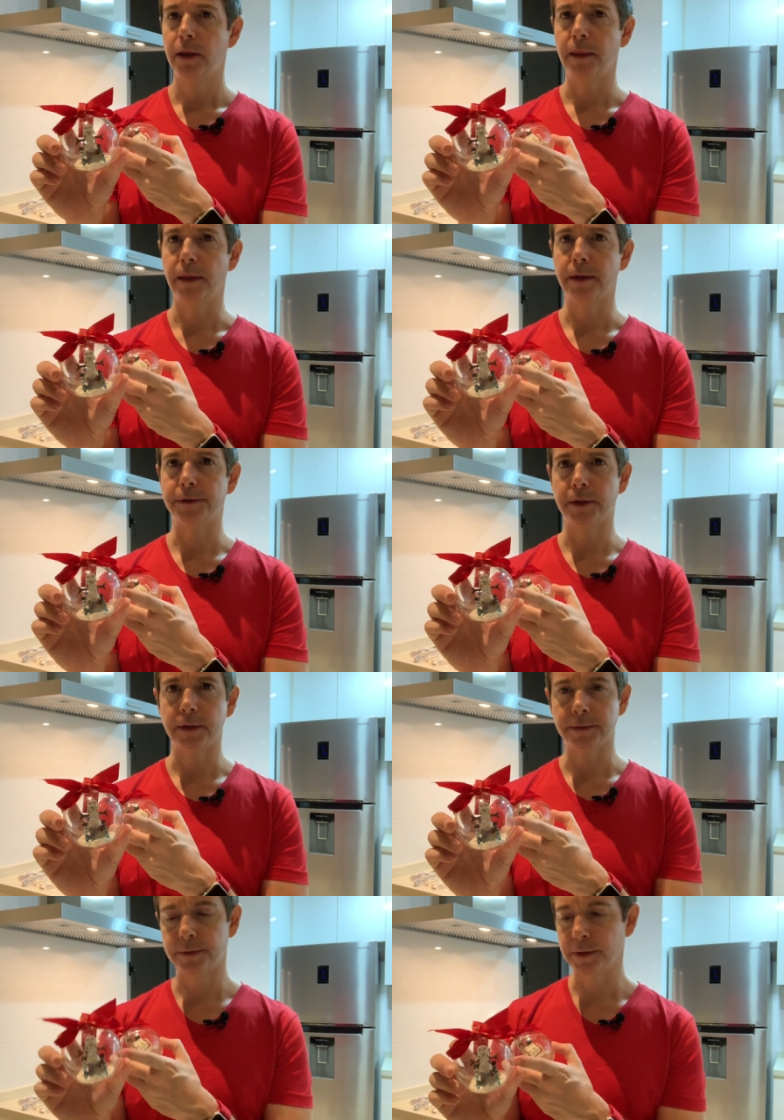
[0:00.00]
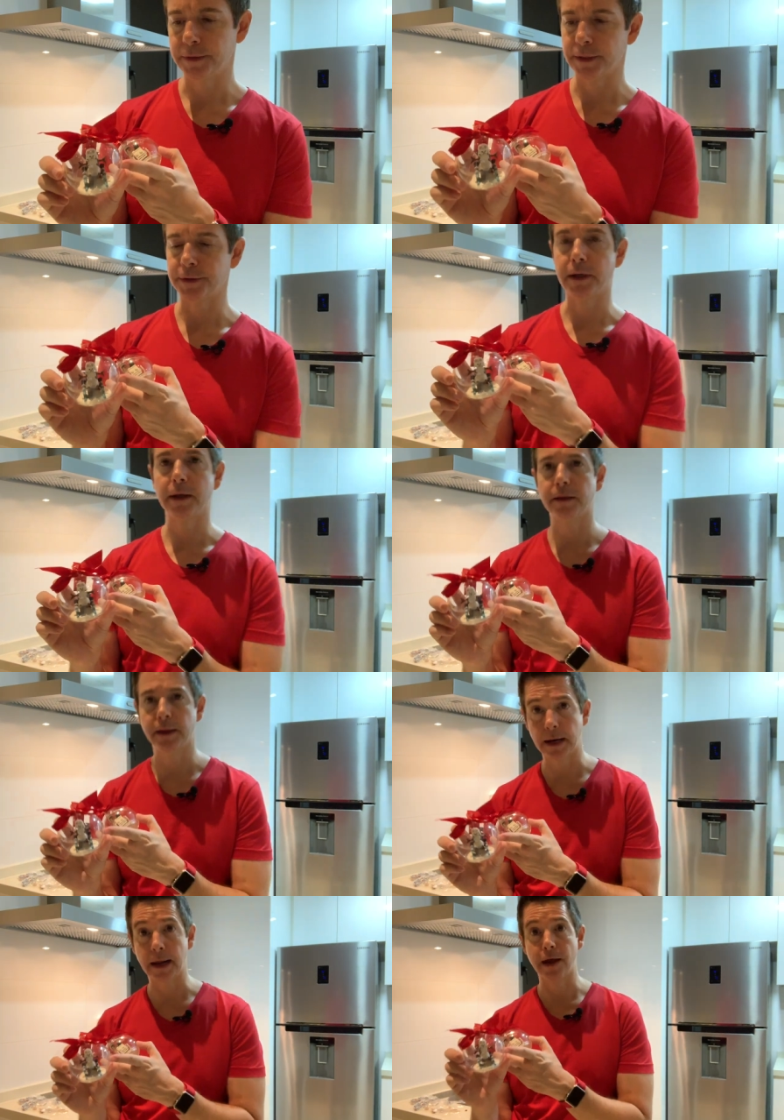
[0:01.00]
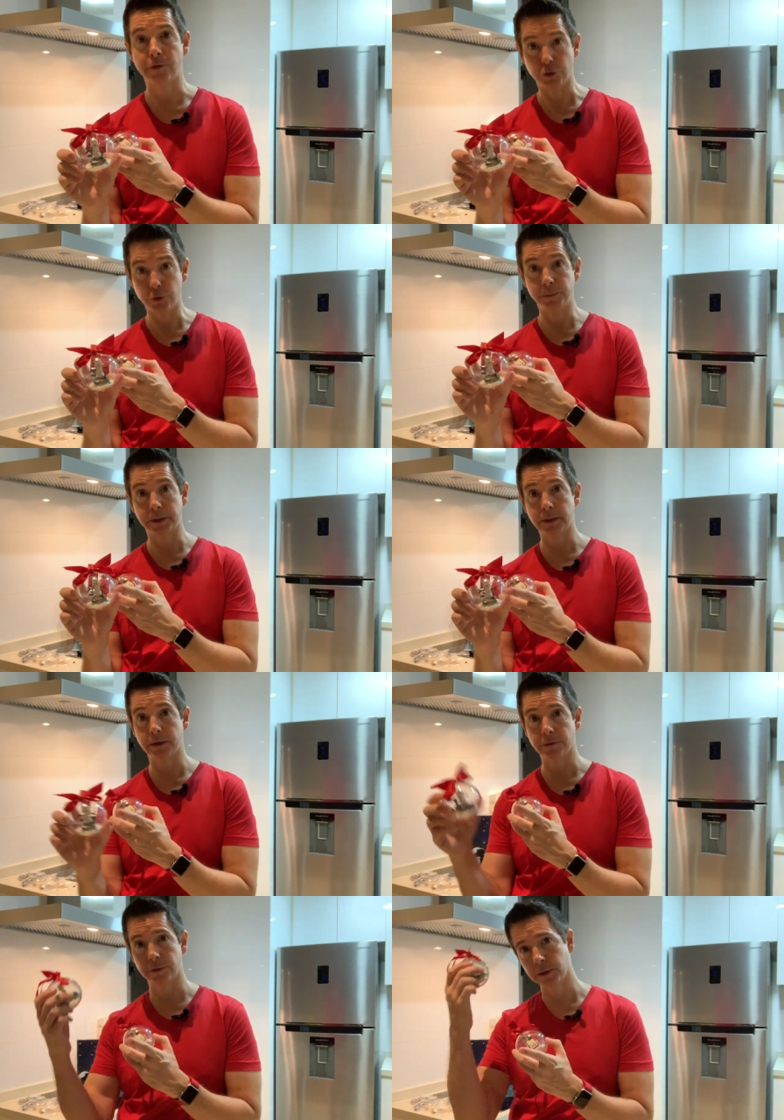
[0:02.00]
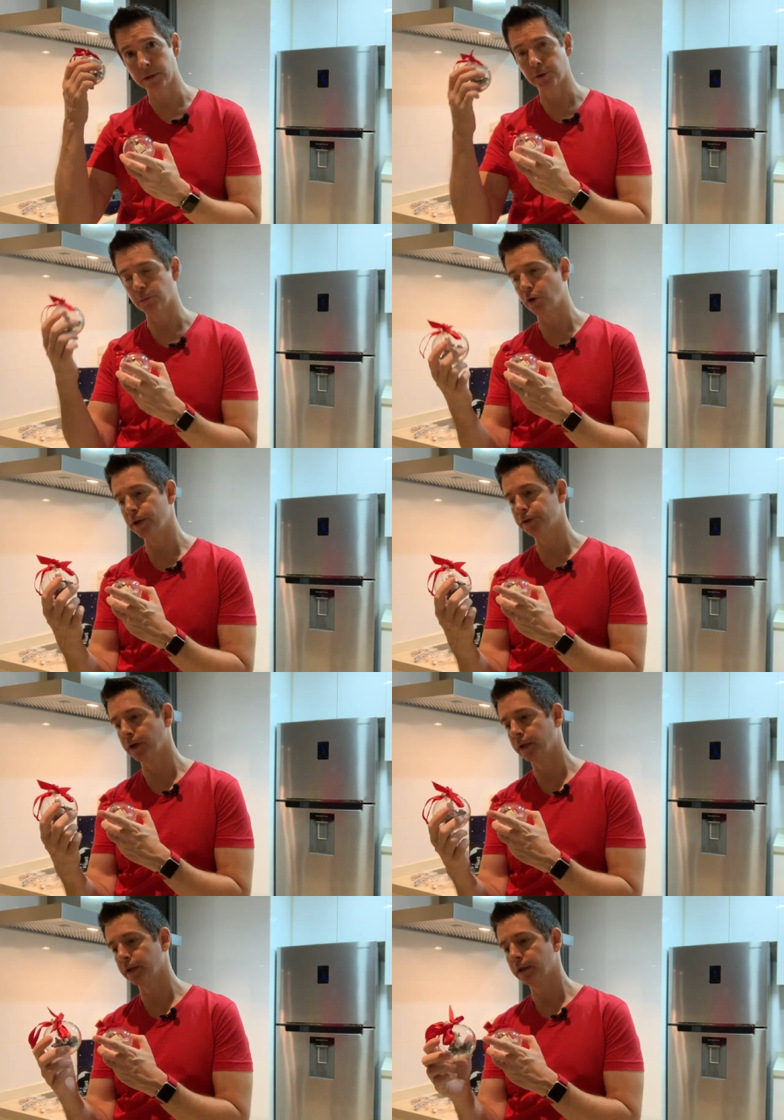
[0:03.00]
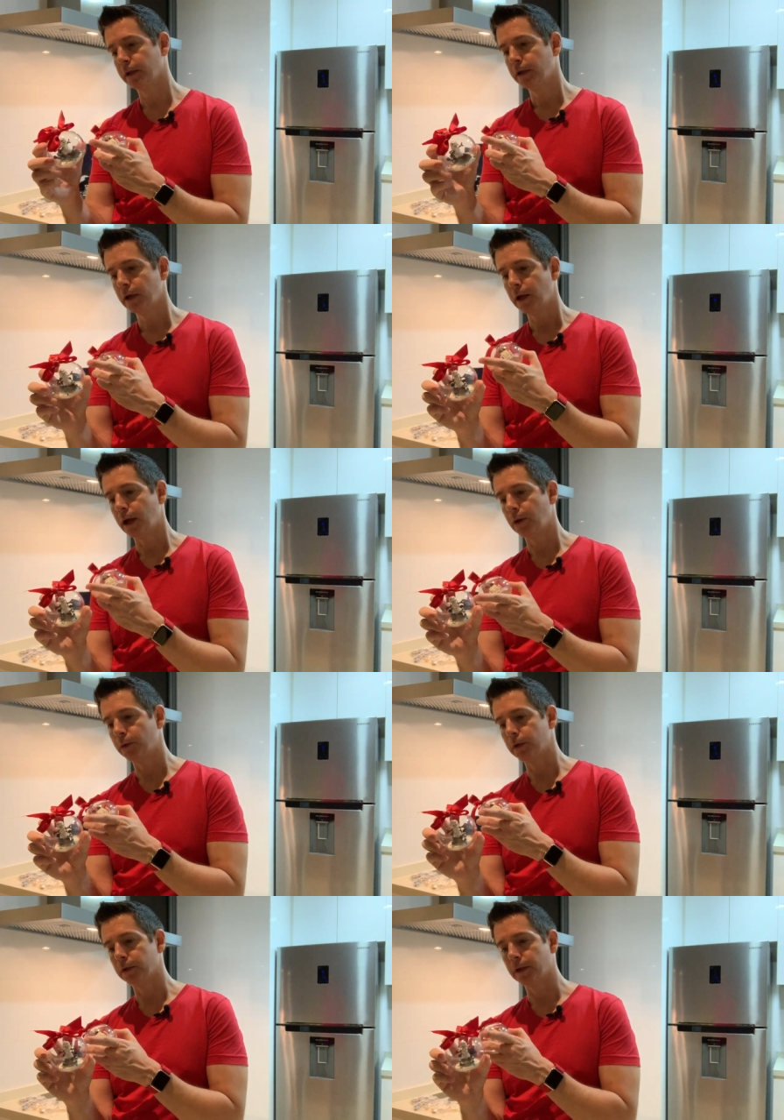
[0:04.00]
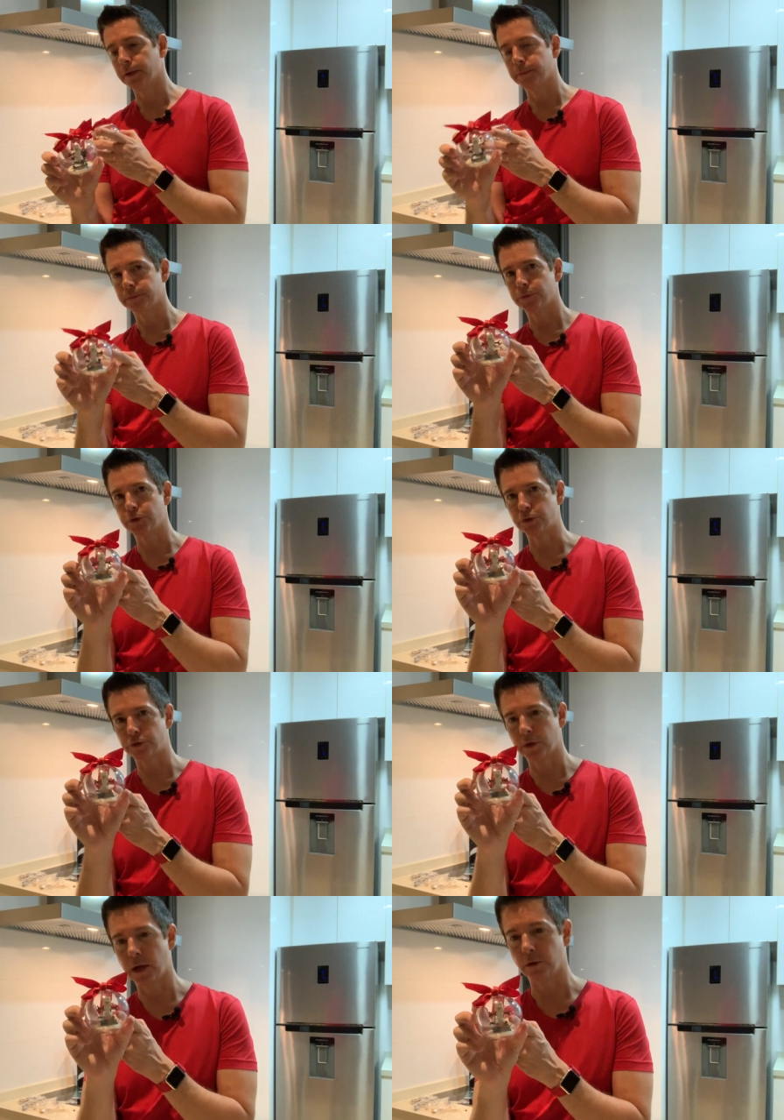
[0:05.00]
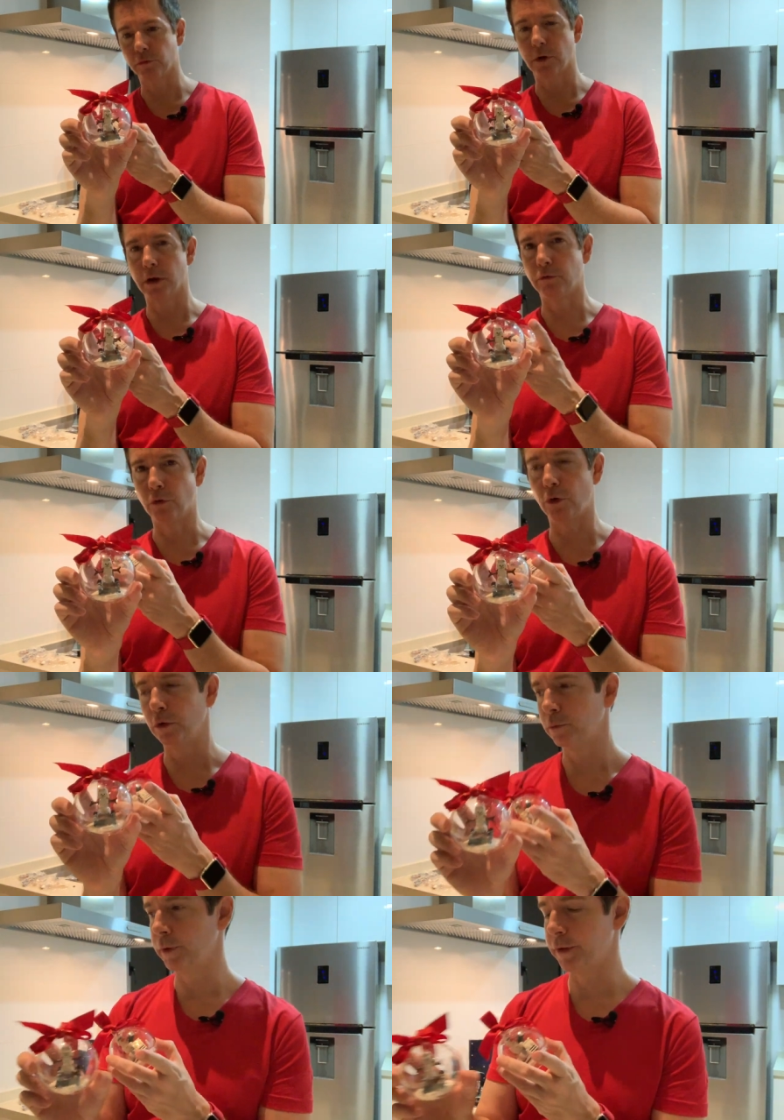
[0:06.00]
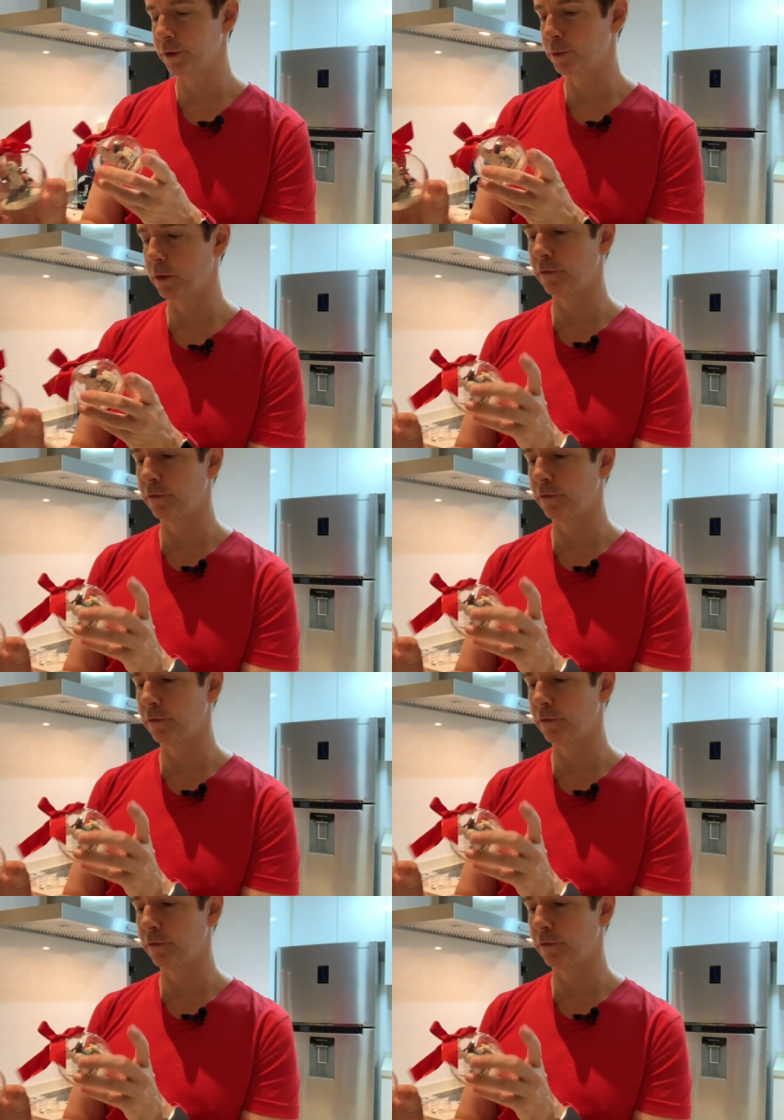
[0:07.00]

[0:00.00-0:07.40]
that, uh, that doesn't that I have a duplicate of the the print on it, I will um, just I'll I'll roll with this one